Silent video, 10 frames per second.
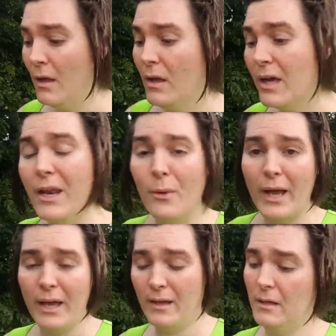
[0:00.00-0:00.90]

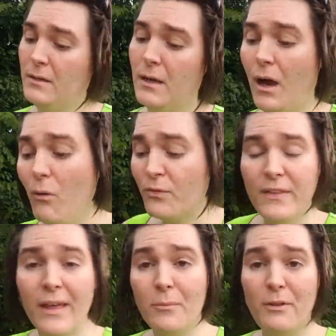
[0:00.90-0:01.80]
Anyway, hopefully
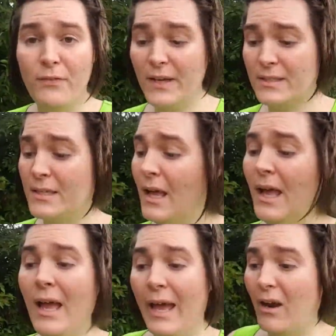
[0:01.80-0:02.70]
that'll be fixed
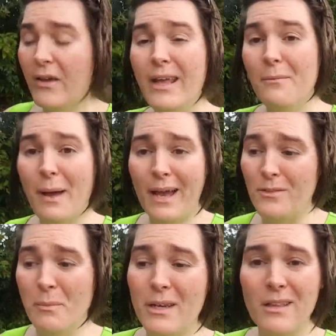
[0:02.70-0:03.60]
and I'll get it back the
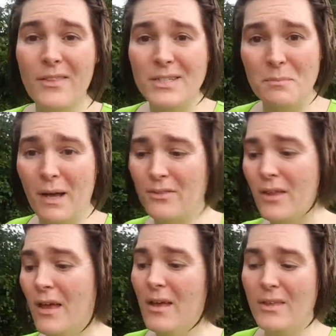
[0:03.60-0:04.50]
middle of this
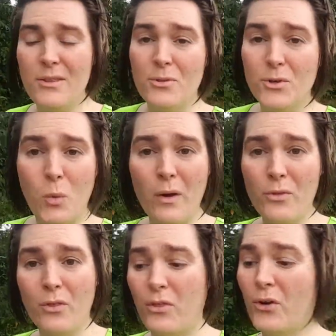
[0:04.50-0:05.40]
month, either the 12th or
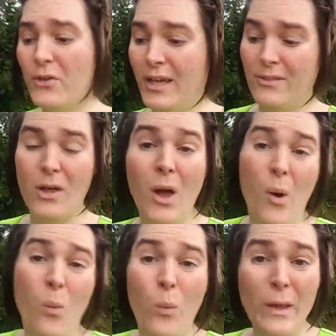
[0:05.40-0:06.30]
the 13th.
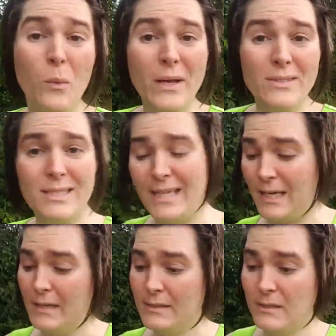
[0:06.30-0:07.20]
We will
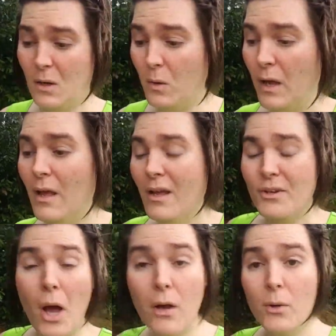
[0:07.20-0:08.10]
see. So,
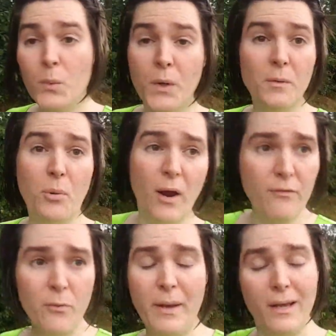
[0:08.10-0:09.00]
knock on wood, pray
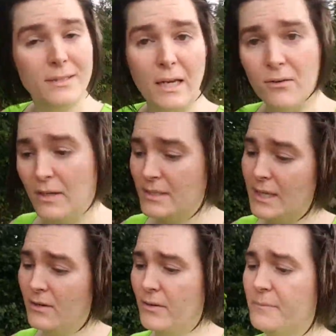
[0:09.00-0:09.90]
for me, etc.,
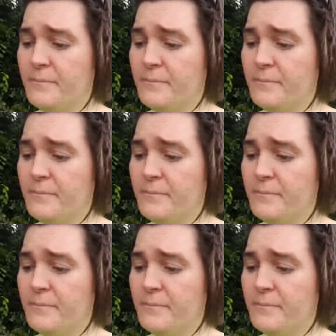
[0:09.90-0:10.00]
etc.